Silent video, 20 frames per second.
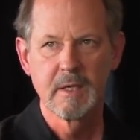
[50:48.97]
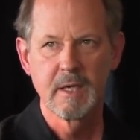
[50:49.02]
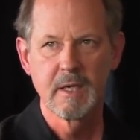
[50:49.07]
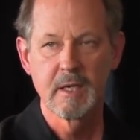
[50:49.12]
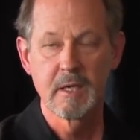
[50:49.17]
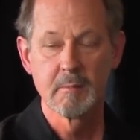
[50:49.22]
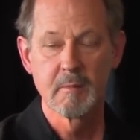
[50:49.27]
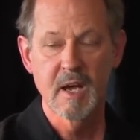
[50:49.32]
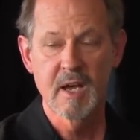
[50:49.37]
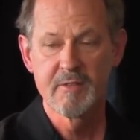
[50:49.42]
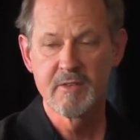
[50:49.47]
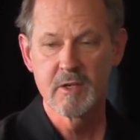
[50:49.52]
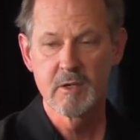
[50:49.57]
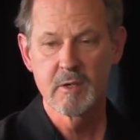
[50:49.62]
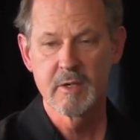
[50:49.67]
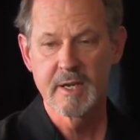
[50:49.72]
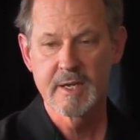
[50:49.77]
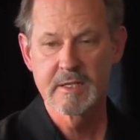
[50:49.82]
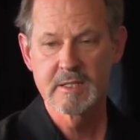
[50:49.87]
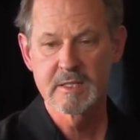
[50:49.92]
And in my
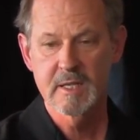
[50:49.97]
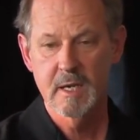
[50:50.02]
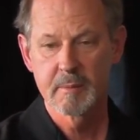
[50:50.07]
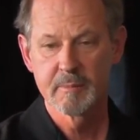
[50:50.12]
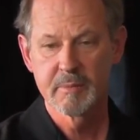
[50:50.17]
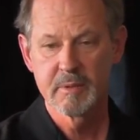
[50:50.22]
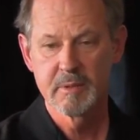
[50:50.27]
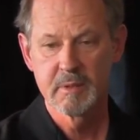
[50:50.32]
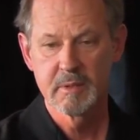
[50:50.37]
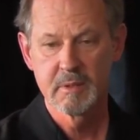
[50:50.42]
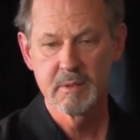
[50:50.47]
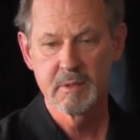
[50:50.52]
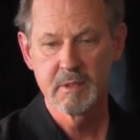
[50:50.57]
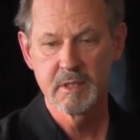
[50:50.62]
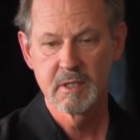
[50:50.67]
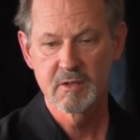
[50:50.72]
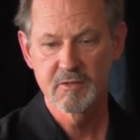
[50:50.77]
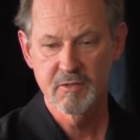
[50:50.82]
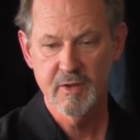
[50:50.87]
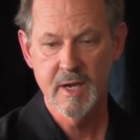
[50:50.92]
view, it ends up
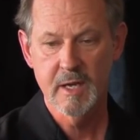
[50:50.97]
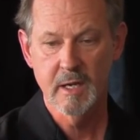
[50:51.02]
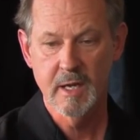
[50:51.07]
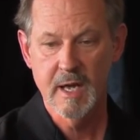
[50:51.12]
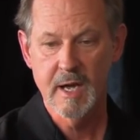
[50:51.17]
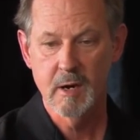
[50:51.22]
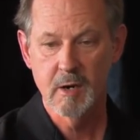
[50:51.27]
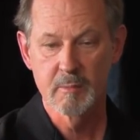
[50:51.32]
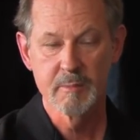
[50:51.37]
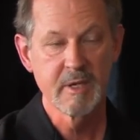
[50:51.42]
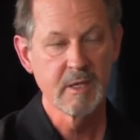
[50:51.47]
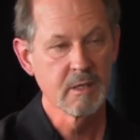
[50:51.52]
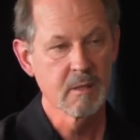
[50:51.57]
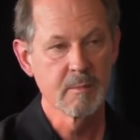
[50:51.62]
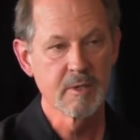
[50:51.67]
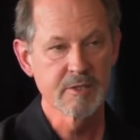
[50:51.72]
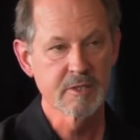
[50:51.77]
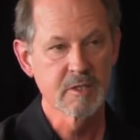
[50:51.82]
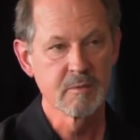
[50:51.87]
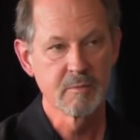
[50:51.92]
in the final hour being the
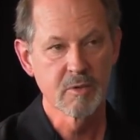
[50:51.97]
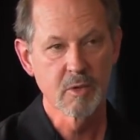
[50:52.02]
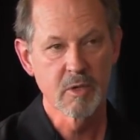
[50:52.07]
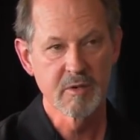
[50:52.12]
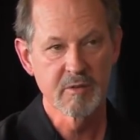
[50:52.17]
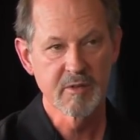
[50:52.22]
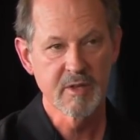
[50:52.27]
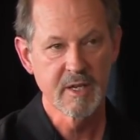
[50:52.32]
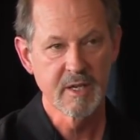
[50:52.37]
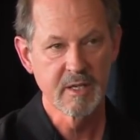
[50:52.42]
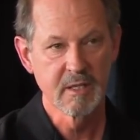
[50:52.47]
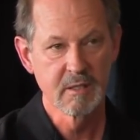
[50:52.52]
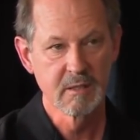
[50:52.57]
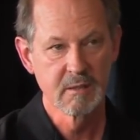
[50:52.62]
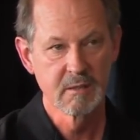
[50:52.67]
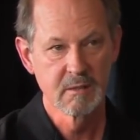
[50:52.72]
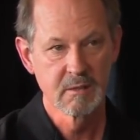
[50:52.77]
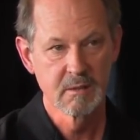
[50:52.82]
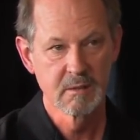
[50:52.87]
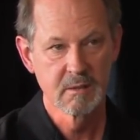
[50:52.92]
most important thing.
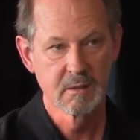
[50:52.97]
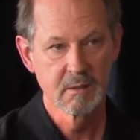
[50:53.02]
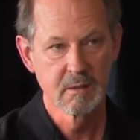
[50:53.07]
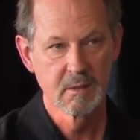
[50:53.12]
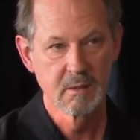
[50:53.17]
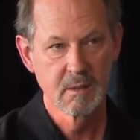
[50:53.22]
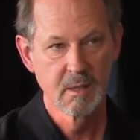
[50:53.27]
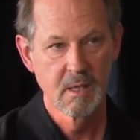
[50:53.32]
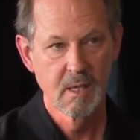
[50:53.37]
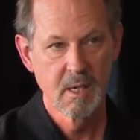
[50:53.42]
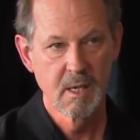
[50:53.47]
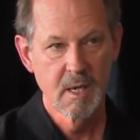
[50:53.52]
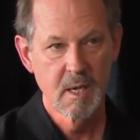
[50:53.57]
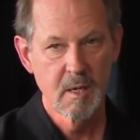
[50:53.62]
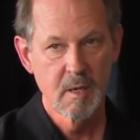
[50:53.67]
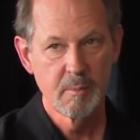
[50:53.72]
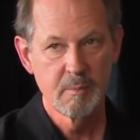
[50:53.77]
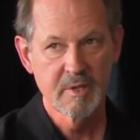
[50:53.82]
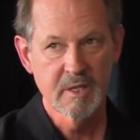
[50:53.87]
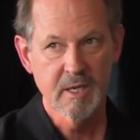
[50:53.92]

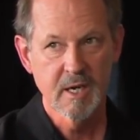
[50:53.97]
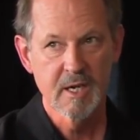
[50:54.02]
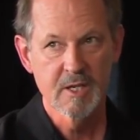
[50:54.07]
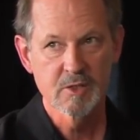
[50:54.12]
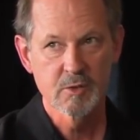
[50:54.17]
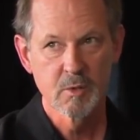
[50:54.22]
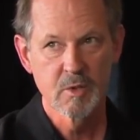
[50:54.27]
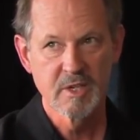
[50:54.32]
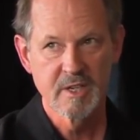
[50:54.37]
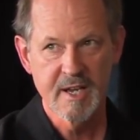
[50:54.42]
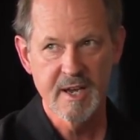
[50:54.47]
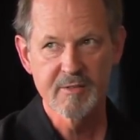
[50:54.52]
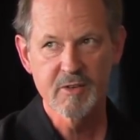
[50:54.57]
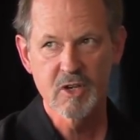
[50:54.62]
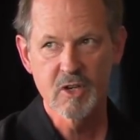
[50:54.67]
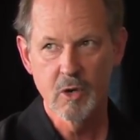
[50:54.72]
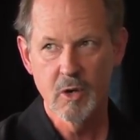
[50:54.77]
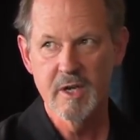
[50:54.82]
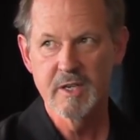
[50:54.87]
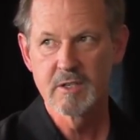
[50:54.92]
Because we're
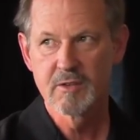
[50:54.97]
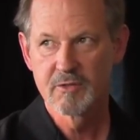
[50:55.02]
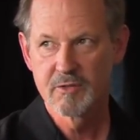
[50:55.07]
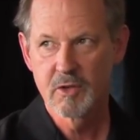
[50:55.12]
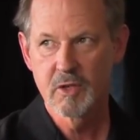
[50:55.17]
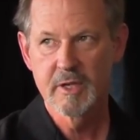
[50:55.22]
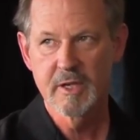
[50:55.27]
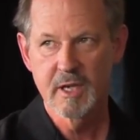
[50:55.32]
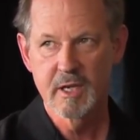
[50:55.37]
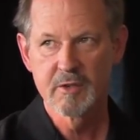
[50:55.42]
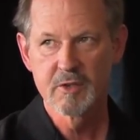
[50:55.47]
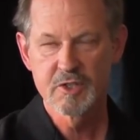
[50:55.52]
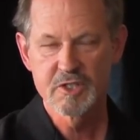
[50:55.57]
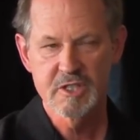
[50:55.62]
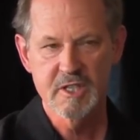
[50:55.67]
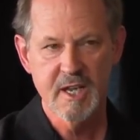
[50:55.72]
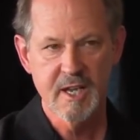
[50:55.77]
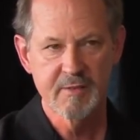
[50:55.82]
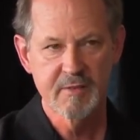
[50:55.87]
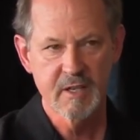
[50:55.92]
never going to fully
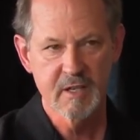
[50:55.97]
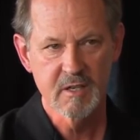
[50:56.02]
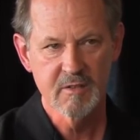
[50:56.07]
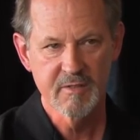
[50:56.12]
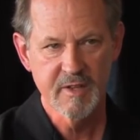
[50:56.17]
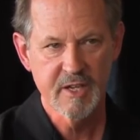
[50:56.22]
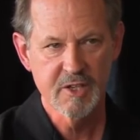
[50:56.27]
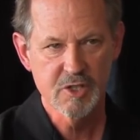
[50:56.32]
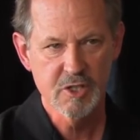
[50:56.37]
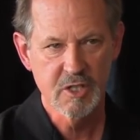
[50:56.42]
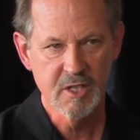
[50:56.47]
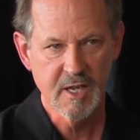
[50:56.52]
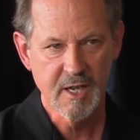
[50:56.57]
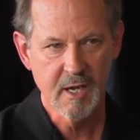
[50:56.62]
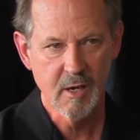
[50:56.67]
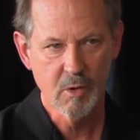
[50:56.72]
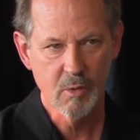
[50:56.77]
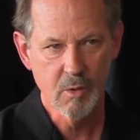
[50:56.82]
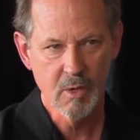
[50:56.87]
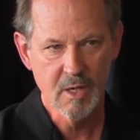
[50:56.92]
understand the intervention,
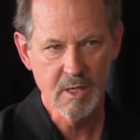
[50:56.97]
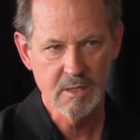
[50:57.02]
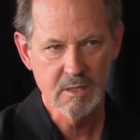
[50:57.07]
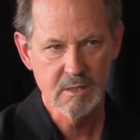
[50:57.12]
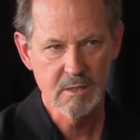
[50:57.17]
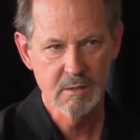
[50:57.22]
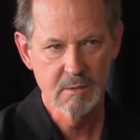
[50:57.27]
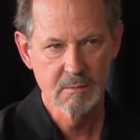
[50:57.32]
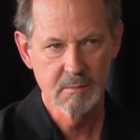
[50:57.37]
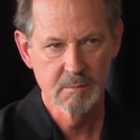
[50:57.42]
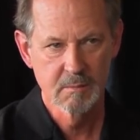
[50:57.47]
how it works.